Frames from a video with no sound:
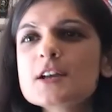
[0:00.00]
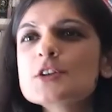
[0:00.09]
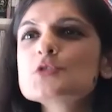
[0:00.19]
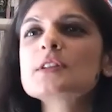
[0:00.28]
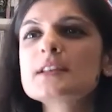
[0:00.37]

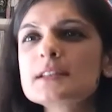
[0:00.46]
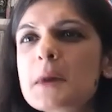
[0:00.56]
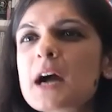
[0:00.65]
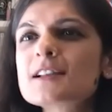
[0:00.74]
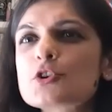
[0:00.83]
So I think the
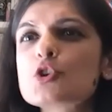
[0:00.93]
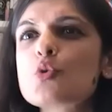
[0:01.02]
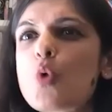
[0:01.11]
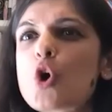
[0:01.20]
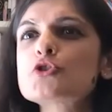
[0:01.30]
market's going to
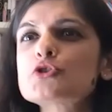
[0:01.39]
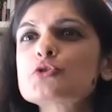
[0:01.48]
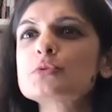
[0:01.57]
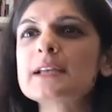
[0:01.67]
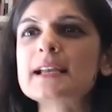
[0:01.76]
want
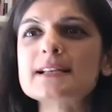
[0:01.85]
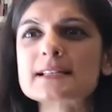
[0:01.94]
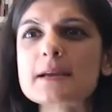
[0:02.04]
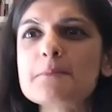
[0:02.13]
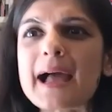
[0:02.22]
to take a
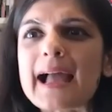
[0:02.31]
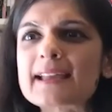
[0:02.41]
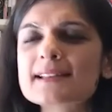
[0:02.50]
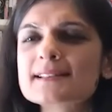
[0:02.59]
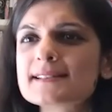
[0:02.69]
step back
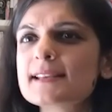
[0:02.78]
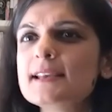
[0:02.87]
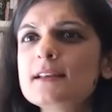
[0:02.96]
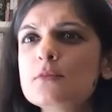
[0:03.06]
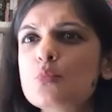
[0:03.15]
and
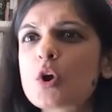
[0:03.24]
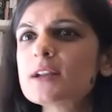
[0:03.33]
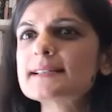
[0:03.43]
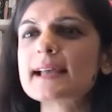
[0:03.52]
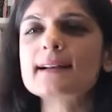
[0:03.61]
see what
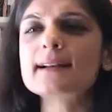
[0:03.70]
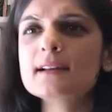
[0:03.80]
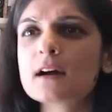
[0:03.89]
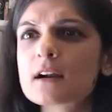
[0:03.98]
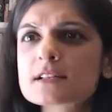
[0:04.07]

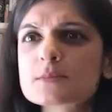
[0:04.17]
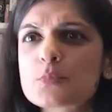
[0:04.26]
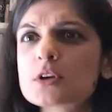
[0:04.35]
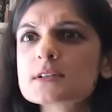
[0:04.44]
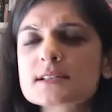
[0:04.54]
exactly are his
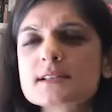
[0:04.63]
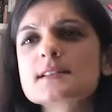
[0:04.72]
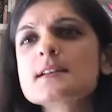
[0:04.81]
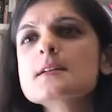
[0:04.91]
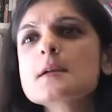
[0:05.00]

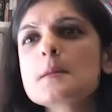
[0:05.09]
policies